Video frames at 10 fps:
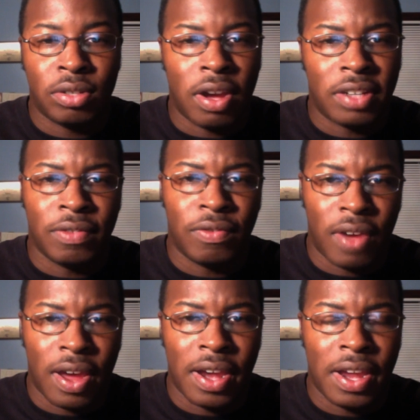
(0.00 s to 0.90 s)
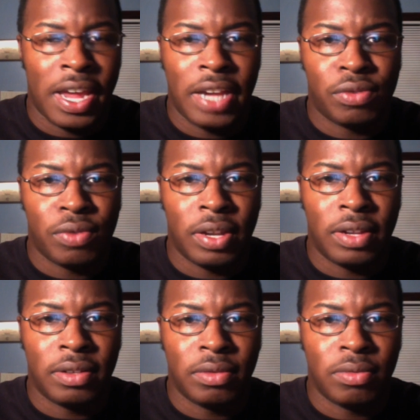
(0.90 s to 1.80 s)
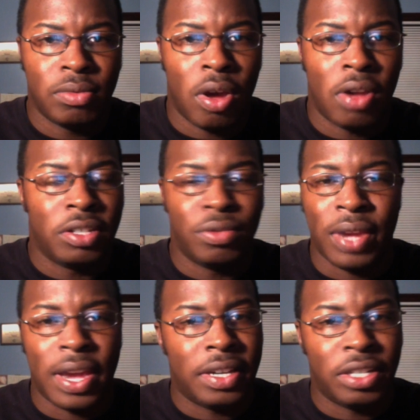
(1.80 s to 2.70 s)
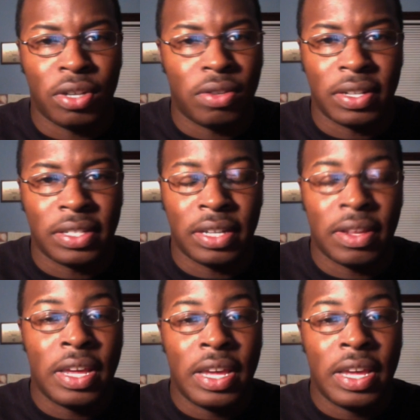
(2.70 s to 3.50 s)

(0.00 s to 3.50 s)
causing fire, hatred, all this reality shows, all this stuff.